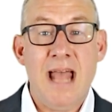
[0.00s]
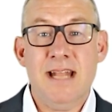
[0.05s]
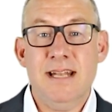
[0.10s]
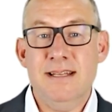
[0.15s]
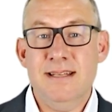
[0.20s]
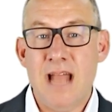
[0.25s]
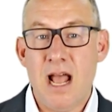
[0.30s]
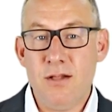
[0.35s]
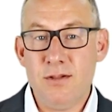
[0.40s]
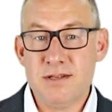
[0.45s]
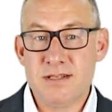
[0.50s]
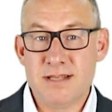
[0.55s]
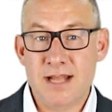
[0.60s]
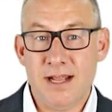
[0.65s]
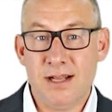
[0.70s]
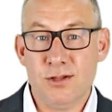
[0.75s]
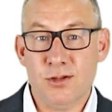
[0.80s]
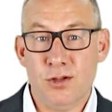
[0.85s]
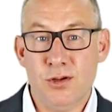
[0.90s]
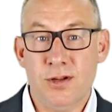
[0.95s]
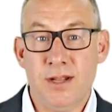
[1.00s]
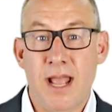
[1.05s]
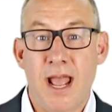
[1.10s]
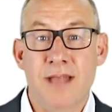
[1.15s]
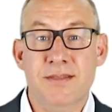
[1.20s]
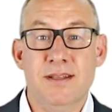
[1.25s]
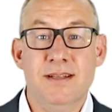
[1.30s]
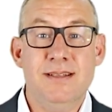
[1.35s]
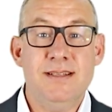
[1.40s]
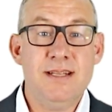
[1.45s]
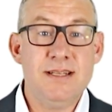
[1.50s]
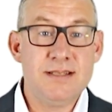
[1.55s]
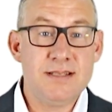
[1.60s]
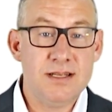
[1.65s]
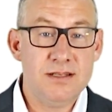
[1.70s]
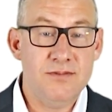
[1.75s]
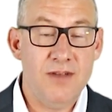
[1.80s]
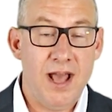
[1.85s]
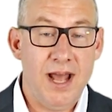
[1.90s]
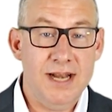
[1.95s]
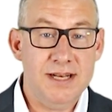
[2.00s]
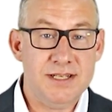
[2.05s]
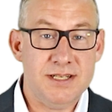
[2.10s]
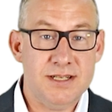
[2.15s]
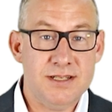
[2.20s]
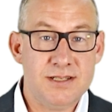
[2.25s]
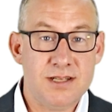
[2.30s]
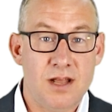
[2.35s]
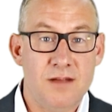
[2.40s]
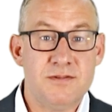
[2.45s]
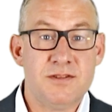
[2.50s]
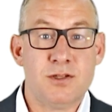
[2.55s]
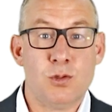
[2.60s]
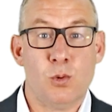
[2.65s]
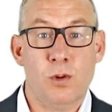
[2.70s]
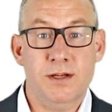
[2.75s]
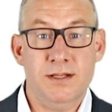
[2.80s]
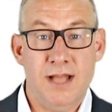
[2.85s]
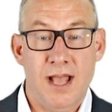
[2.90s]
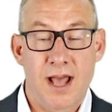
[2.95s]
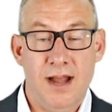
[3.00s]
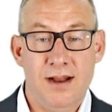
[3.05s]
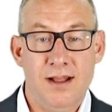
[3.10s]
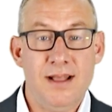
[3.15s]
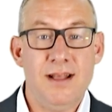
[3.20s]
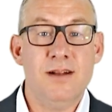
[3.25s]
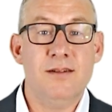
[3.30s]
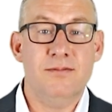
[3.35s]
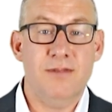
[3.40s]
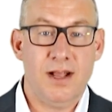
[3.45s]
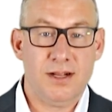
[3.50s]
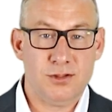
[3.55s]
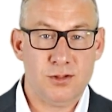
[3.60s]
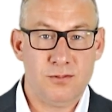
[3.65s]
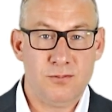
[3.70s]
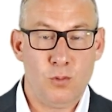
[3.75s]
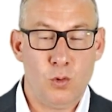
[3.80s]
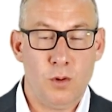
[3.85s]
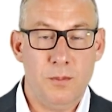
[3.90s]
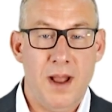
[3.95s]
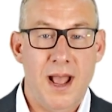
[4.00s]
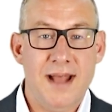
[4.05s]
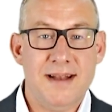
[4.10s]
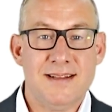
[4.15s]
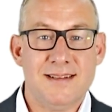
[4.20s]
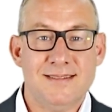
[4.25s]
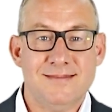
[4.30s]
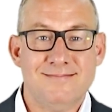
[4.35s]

Now let's take a look at the disadvantages of storing data in a vector format.